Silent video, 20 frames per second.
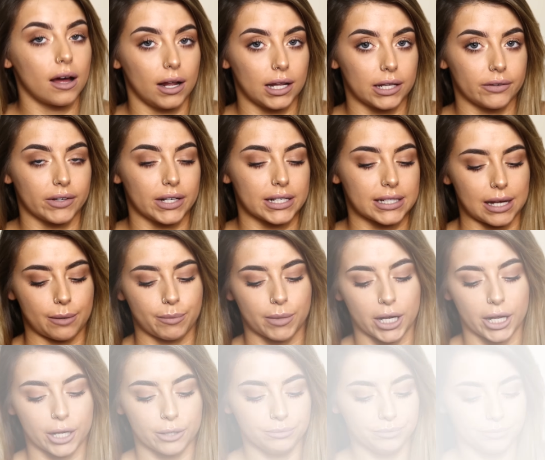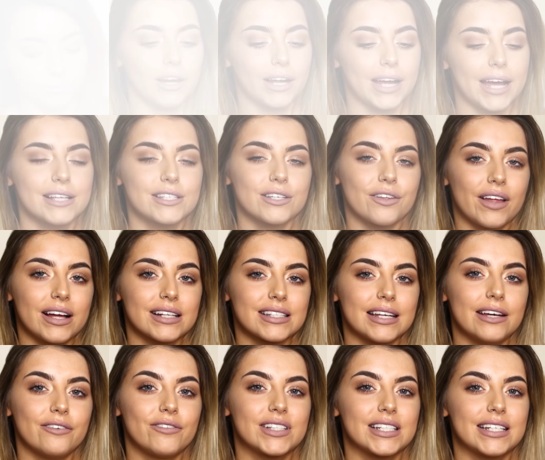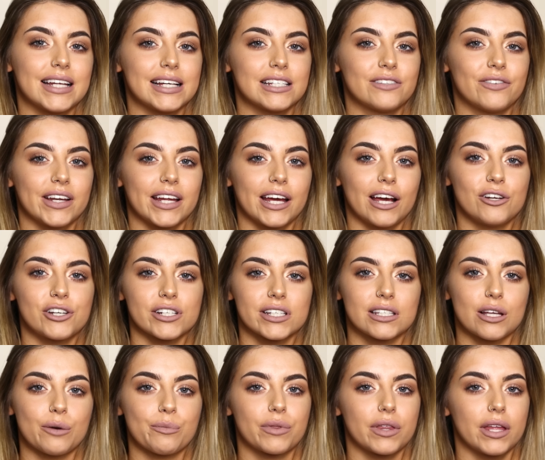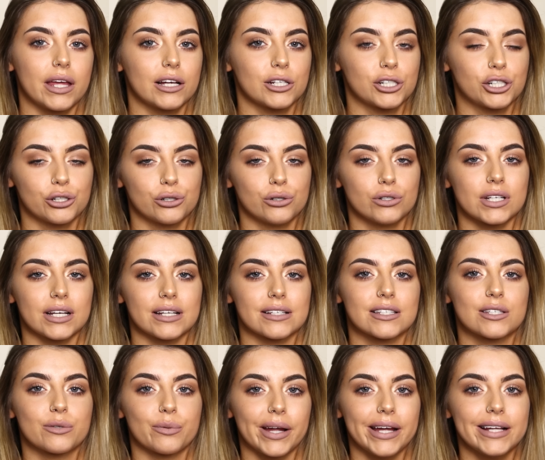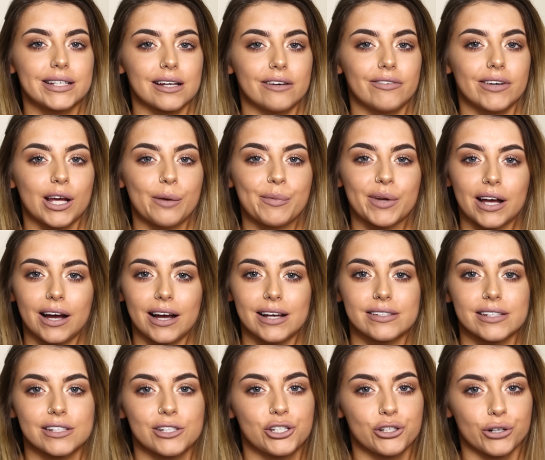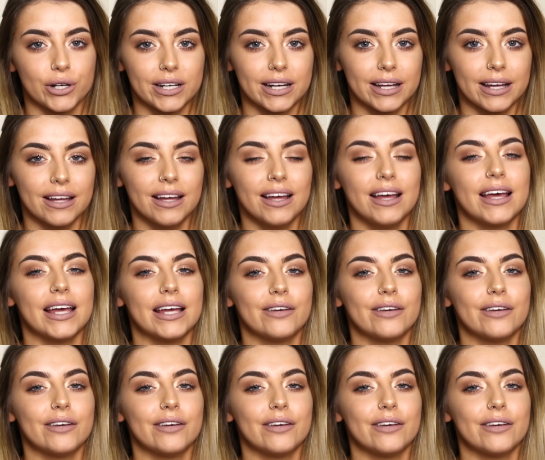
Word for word: I'll leave a link down below. Okay, so that's it for today's video, just something short and sweet. I really hope you guys enjoyed it.